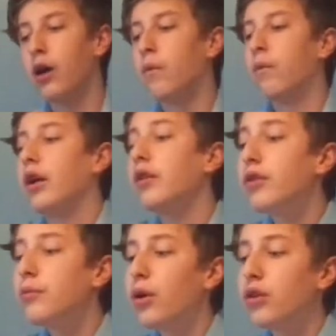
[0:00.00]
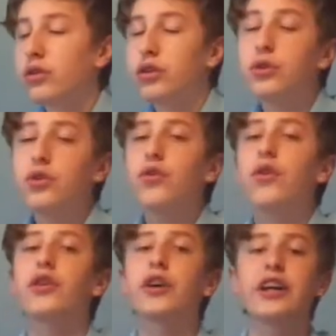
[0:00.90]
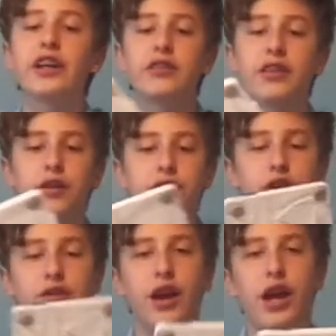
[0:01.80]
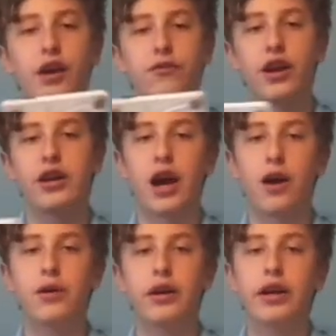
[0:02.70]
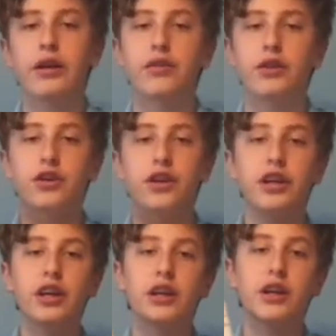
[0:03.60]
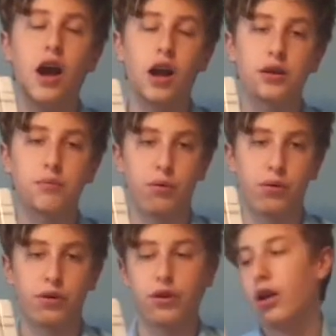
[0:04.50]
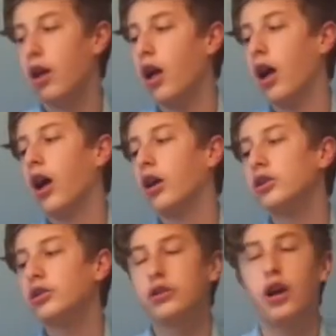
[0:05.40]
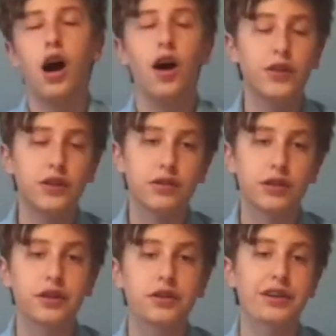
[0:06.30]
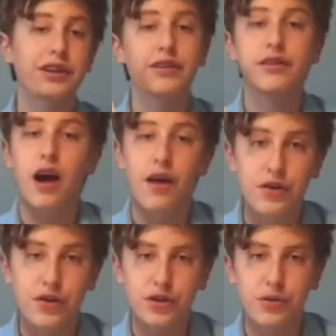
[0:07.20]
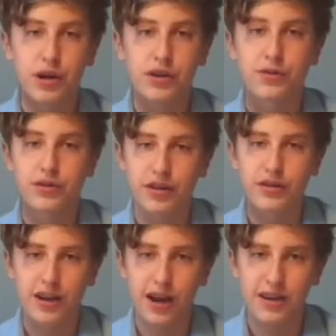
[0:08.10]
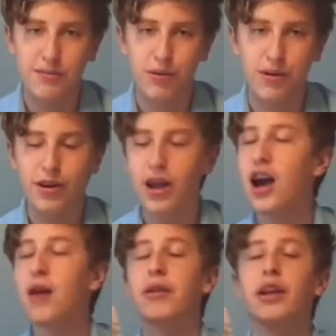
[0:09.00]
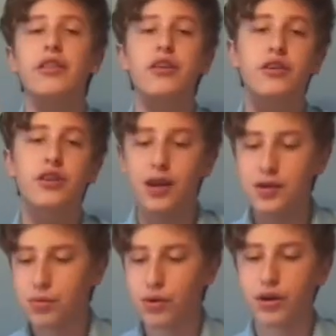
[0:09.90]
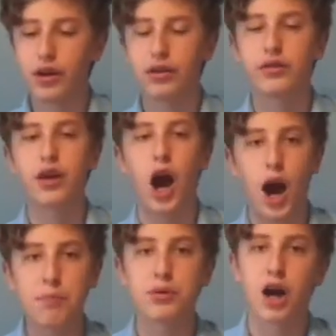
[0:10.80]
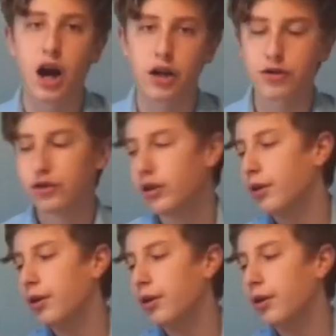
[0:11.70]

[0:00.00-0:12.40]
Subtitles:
One of the most useful Cricut accessories I have right now is the Cricut cutting board. Obviously, Cricut's not the only one who sells a cutting board, but their cutting board is top-notch.